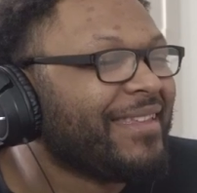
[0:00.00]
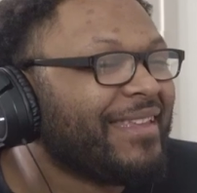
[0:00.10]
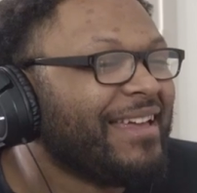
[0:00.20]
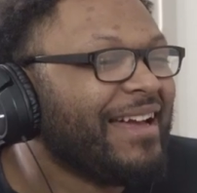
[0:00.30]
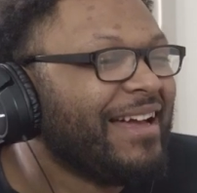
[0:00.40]

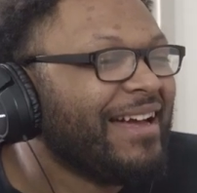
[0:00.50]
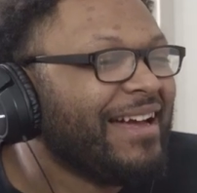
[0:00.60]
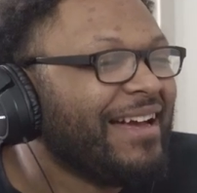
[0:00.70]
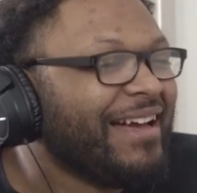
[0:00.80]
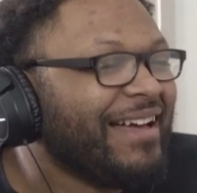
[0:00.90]
Winner takes
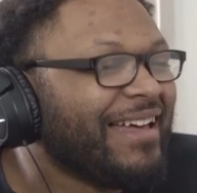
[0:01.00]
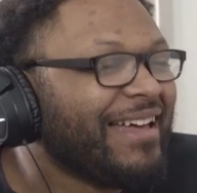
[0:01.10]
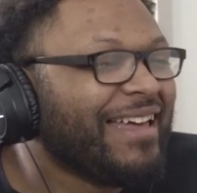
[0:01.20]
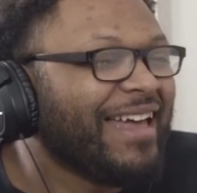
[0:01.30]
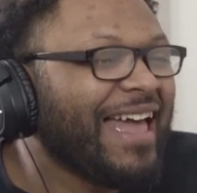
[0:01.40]
all. Go.
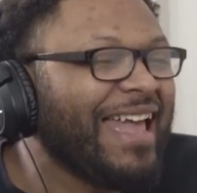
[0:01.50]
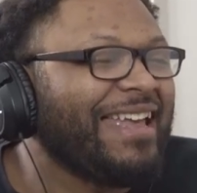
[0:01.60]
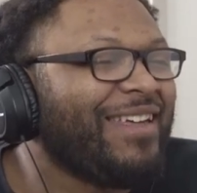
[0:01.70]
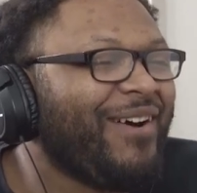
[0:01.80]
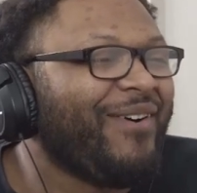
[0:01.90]
Ain't
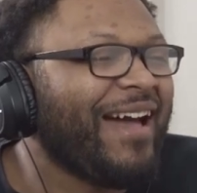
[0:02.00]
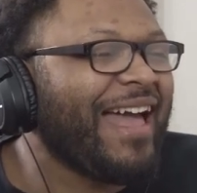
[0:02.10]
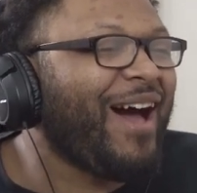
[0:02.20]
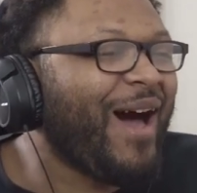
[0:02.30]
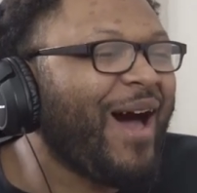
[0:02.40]
no way.
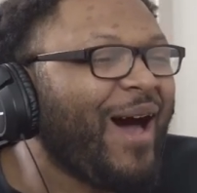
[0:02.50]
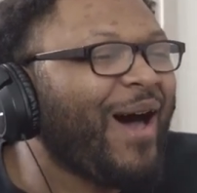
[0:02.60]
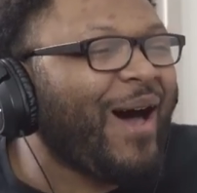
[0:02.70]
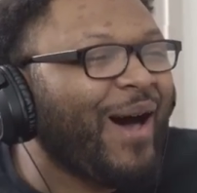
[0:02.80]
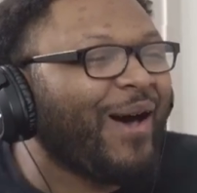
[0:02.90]

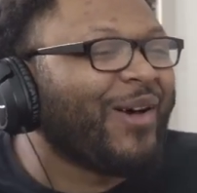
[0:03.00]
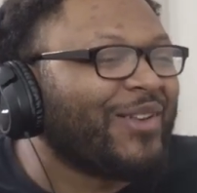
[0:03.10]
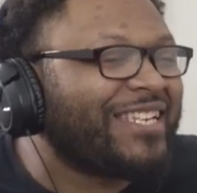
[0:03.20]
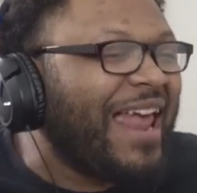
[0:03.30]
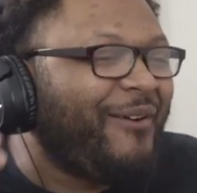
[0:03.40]

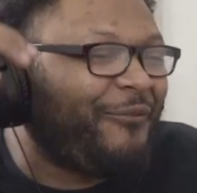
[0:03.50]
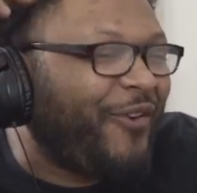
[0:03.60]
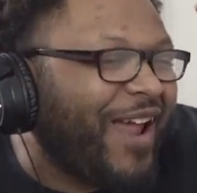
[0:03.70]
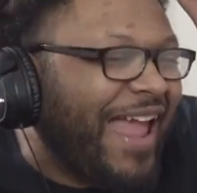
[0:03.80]
Oh, Jeffrey.